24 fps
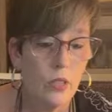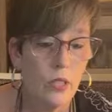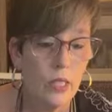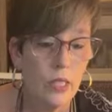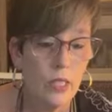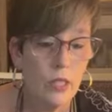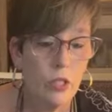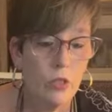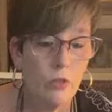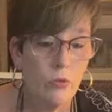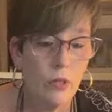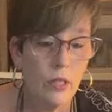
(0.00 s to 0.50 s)
So we
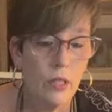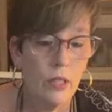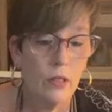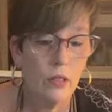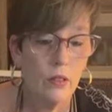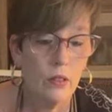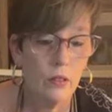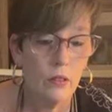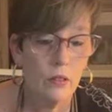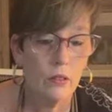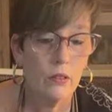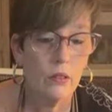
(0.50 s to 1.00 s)
need to reap
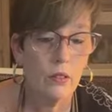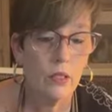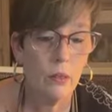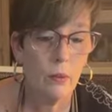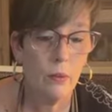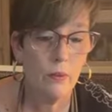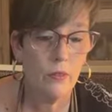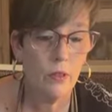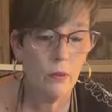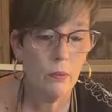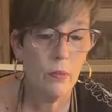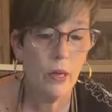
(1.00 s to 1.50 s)

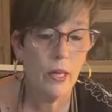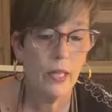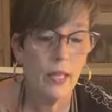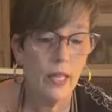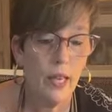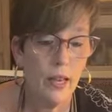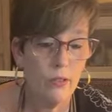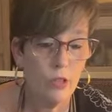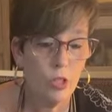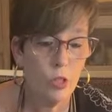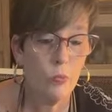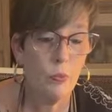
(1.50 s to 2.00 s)
some of the money
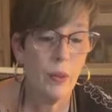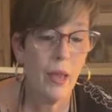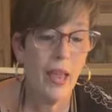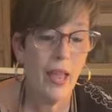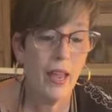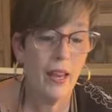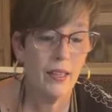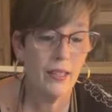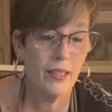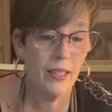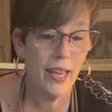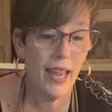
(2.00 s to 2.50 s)
I've
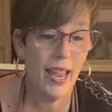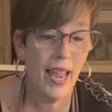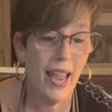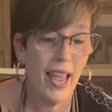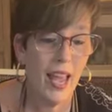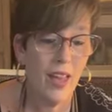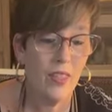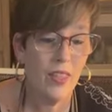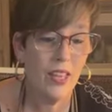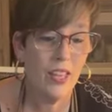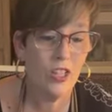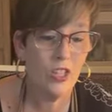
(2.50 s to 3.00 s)
spent.
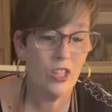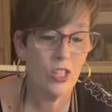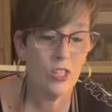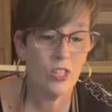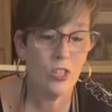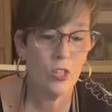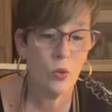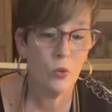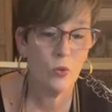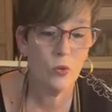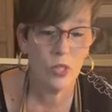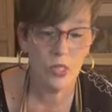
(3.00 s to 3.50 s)
Yeah, they
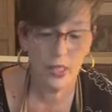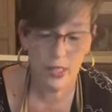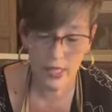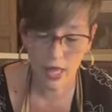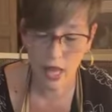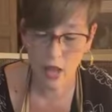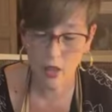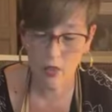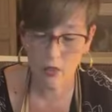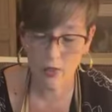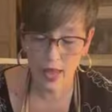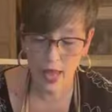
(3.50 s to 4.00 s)
just don't
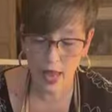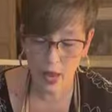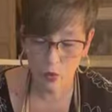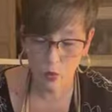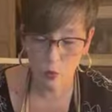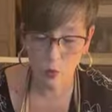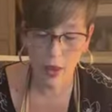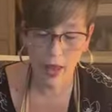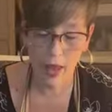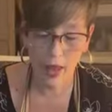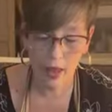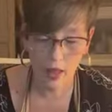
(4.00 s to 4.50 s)
sell that
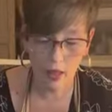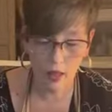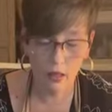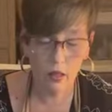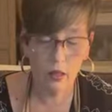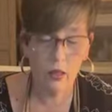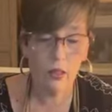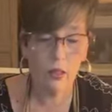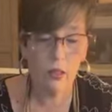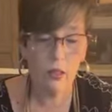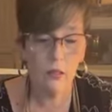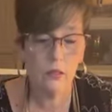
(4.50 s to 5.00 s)

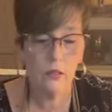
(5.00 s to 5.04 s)
well.